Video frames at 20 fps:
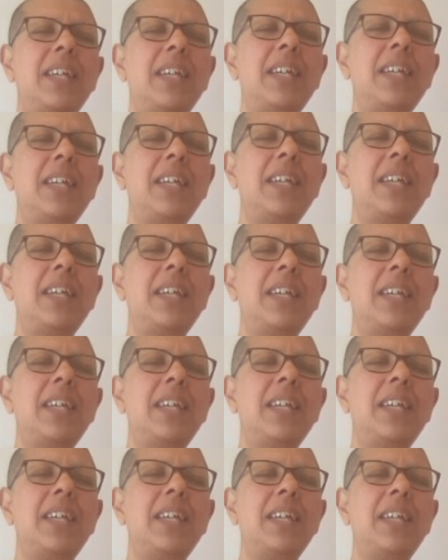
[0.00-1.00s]
in your
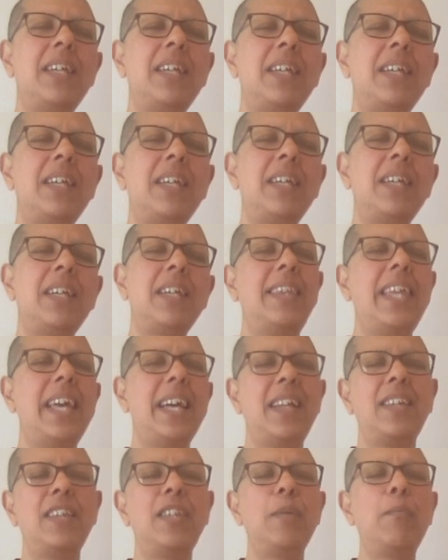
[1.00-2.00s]
mind,
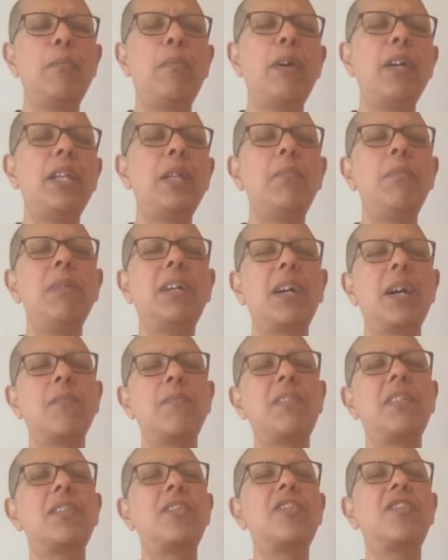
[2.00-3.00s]
then the body
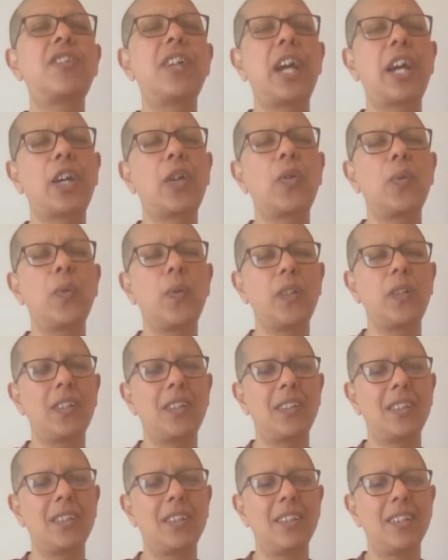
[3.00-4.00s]
becomes tranquil.
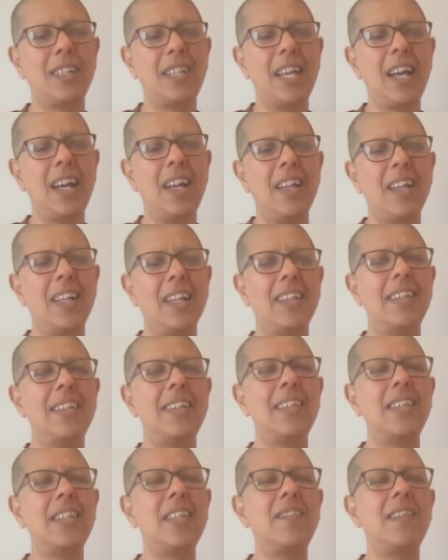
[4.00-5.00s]
Yeah,
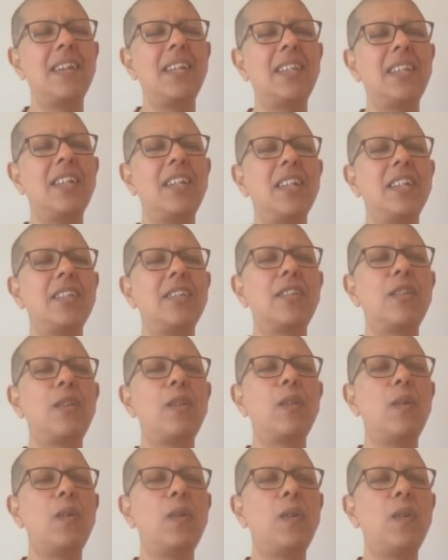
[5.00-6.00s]
this is when
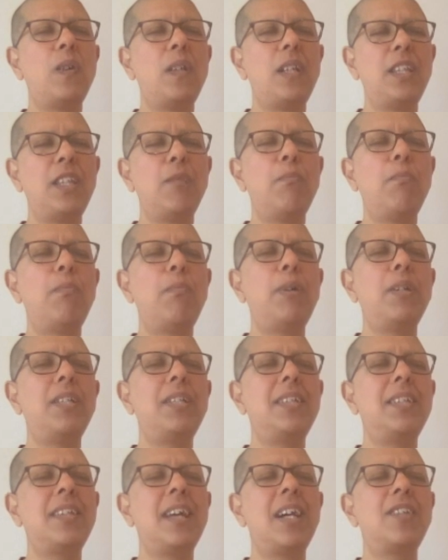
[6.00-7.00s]
slowly the
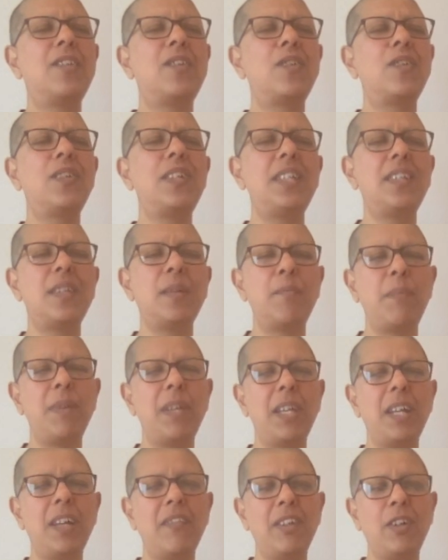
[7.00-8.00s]
body starts to
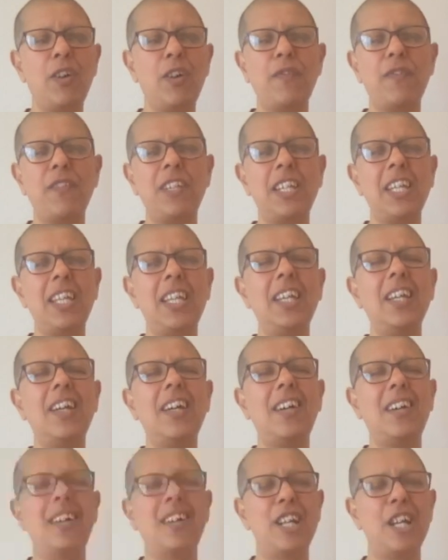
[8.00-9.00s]
disappear. We often
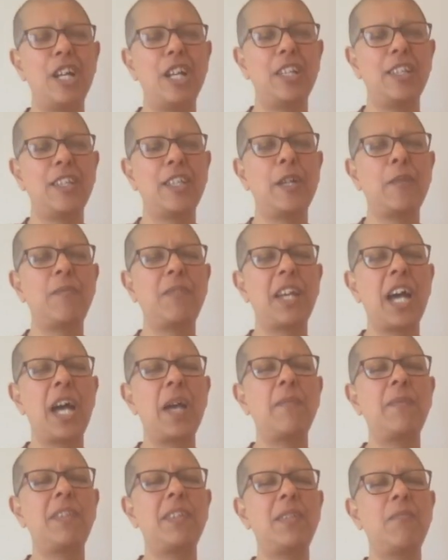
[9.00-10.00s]
hear
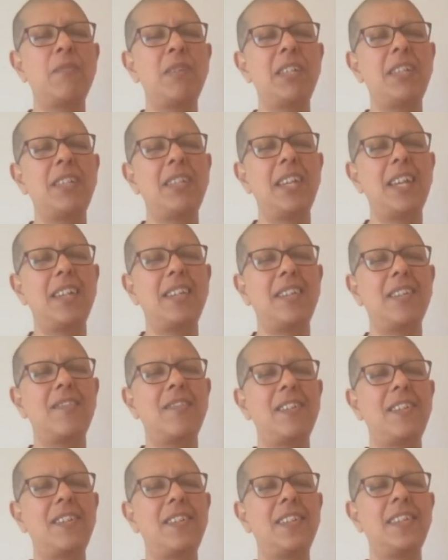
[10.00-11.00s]
sometimes in meditation
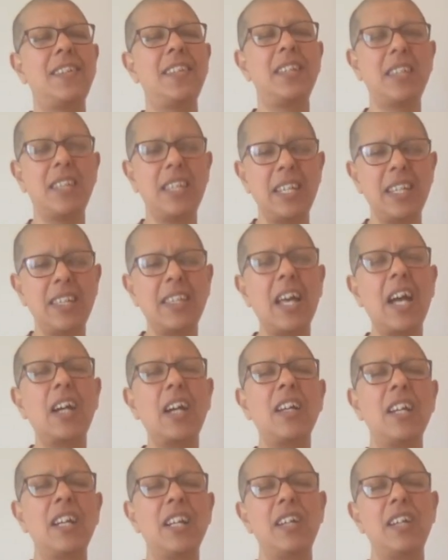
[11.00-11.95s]
retreats, and these are